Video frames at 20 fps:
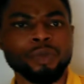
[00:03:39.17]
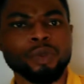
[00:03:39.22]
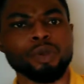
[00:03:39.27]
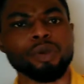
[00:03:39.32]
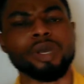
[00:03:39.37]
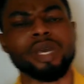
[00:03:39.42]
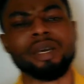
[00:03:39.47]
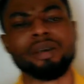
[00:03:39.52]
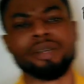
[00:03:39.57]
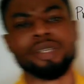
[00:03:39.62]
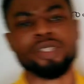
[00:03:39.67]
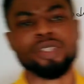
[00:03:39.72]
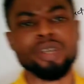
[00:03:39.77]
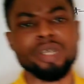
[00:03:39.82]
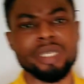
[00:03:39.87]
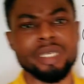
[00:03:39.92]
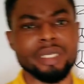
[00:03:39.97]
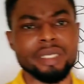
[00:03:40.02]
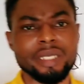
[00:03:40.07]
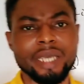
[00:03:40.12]
you can
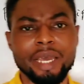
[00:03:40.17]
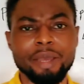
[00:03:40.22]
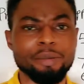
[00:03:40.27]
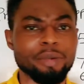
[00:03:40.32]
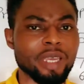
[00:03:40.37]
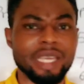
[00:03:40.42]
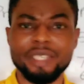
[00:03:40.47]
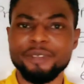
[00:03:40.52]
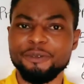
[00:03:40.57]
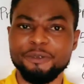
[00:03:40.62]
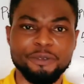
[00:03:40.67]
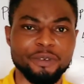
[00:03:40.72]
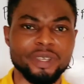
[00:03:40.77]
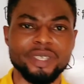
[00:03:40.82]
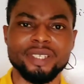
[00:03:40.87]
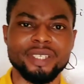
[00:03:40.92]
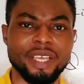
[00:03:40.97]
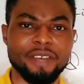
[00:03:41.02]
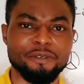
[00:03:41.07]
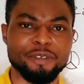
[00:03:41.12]
return it and you get
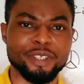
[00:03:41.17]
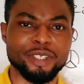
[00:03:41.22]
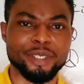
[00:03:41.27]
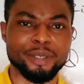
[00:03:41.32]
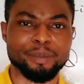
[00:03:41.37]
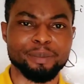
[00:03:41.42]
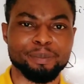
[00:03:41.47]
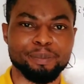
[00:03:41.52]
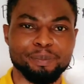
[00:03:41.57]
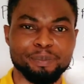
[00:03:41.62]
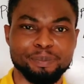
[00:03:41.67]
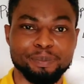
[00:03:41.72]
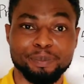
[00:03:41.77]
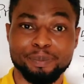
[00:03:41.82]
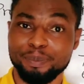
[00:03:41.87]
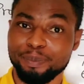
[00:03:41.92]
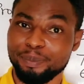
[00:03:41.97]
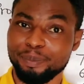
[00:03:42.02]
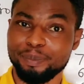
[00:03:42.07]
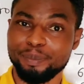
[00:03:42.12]
free servicing.
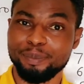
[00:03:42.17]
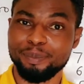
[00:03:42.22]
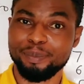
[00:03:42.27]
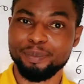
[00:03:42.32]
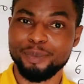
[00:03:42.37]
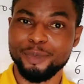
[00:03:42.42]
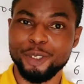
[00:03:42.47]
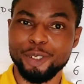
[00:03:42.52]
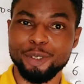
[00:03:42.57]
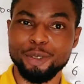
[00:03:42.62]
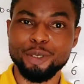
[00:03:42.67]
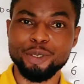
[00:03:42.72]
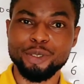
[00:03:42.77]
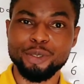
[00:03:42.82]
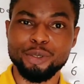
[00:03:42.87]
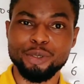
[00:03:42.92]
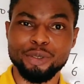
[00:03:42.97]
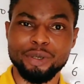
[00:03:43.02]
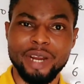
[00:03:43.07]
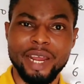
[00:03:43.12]
Looks
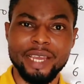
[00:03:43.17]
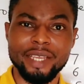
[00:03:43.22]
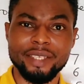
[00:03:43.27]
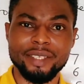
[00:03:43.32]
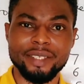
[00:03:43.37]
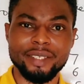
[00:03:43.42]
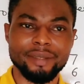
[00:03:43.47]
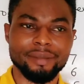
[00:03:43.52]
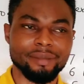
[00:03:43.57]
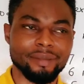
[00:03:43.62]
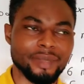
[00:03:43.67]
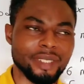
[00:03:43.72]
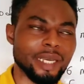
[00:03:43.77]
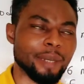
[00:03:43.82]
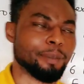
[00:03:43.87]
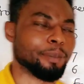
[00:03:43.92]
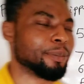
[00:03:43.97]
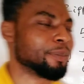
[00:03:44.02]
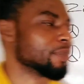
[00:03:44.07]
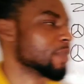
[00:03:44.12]
cool, right?
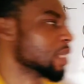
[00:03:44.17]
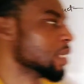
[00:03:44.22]
Yep.